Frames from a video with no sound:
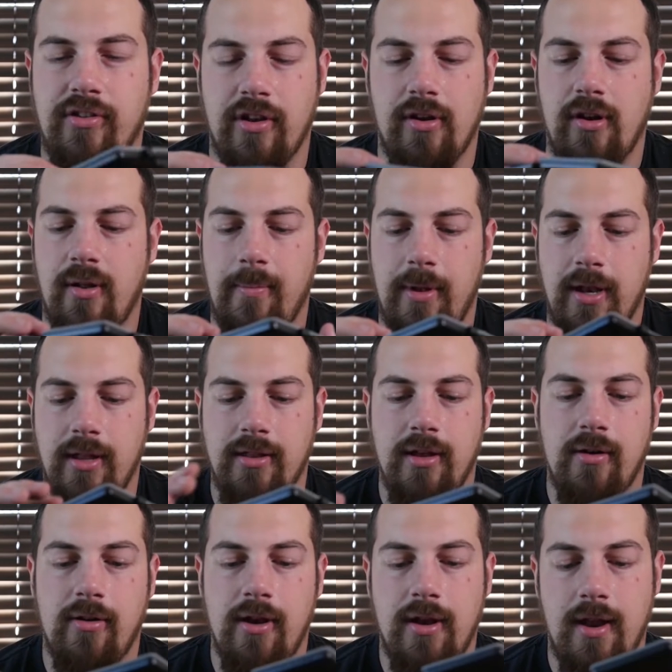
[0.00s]
I don't have many in
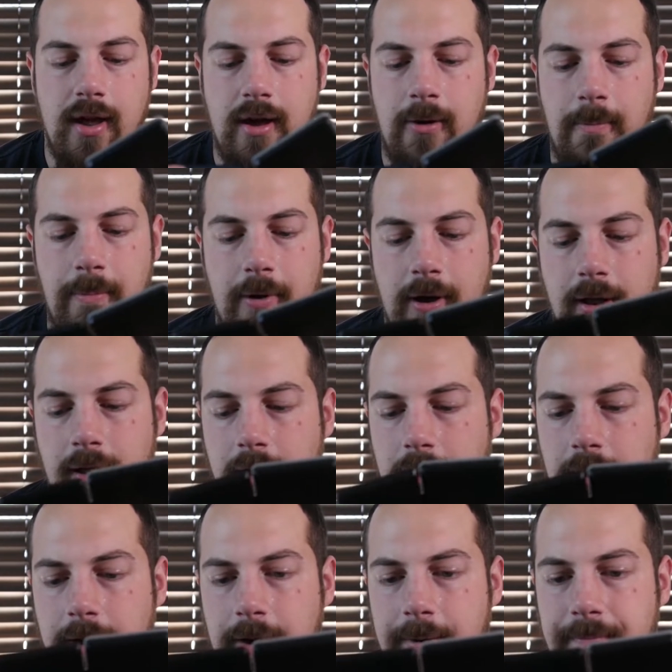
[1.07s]
there right now, but
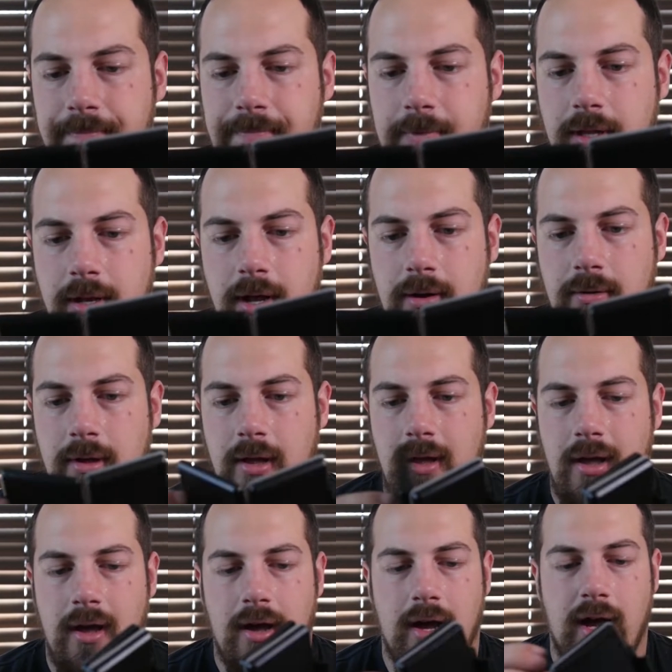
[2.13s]
you know,
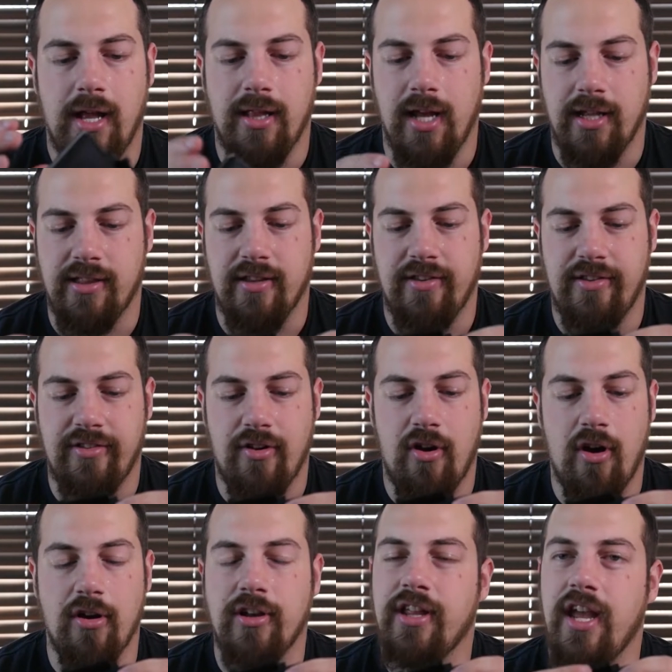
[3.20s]
I like this. It's a
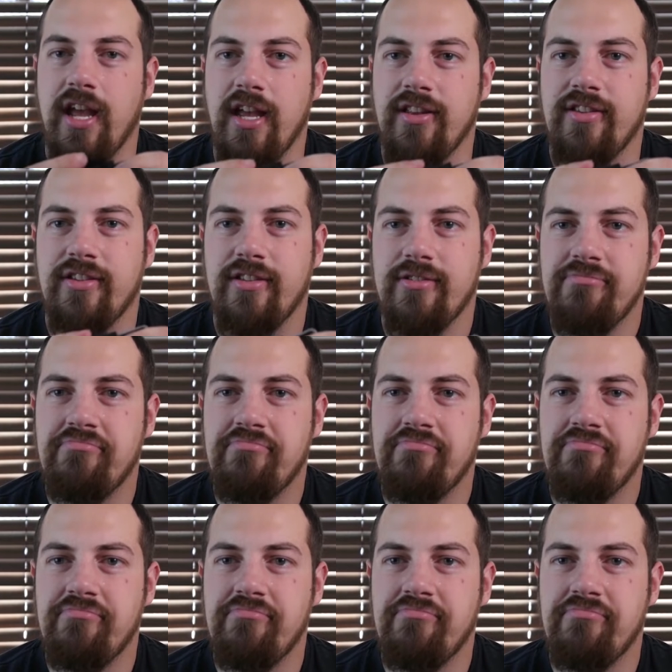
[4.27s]
hard case,